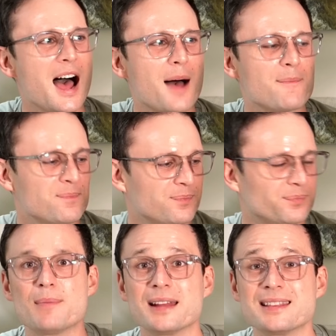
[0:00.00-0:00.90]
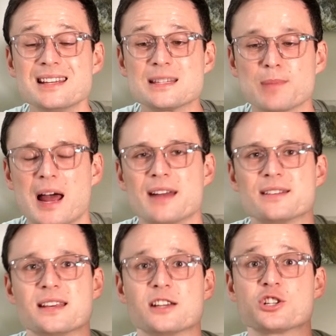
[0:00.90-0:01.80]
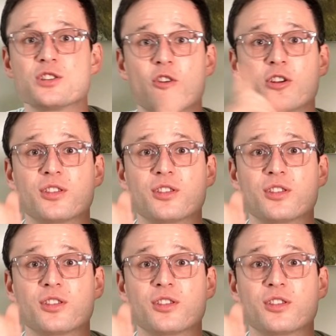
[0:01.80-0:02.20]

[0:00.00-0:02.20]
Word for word: um, but this plant is actually growing